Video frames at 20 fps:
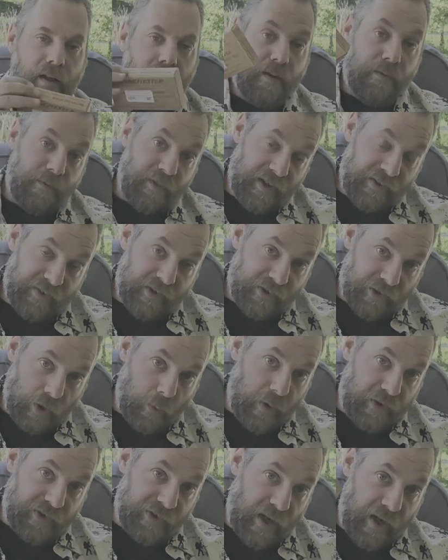This has
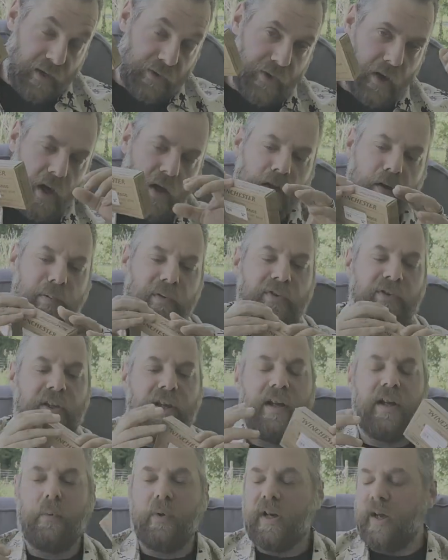always cycled
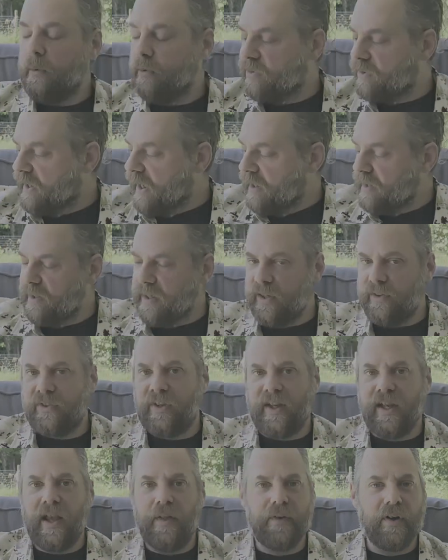100%. When I was getting these
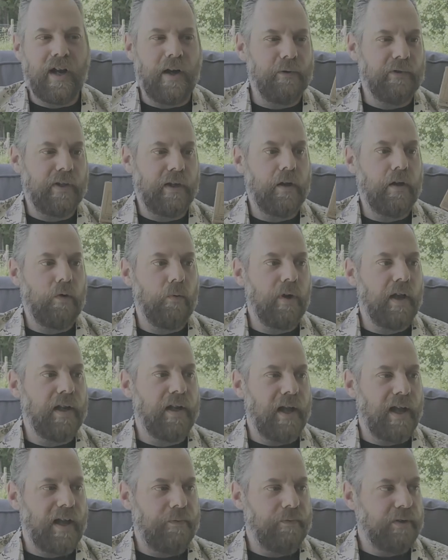together, I was like, oh right,
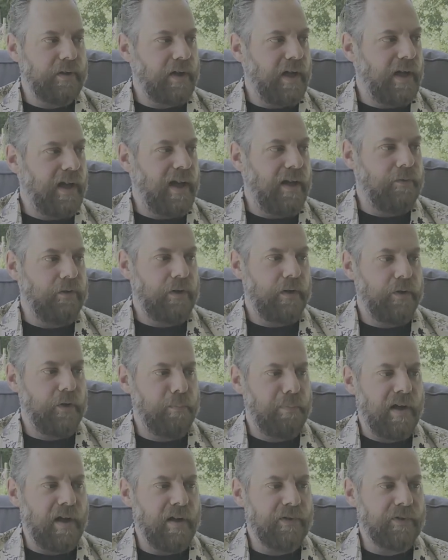I have another
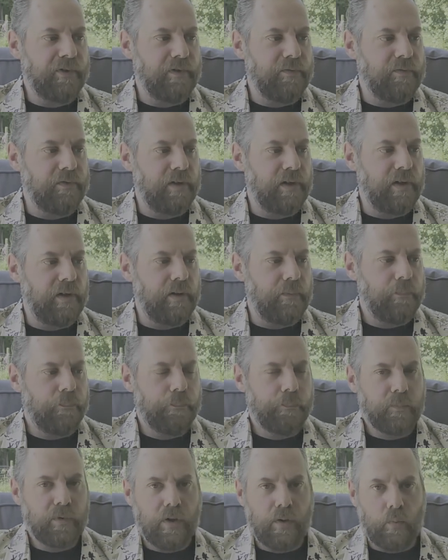box of
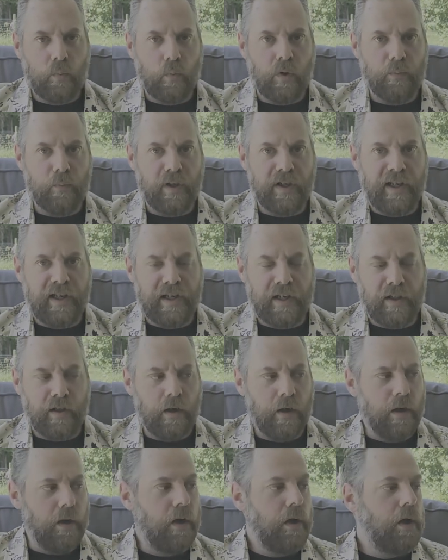118
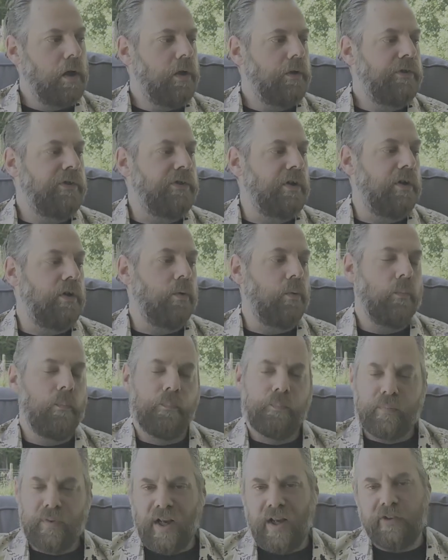LR, so
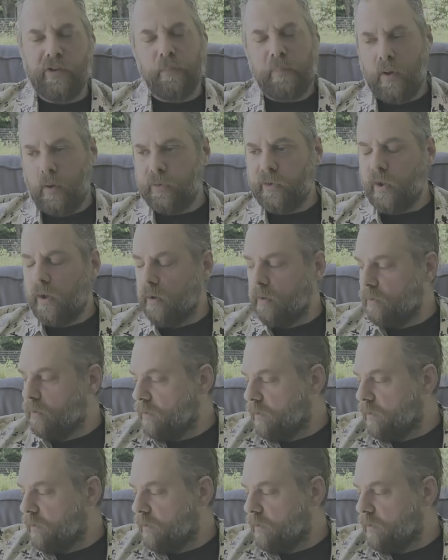I suppose I'll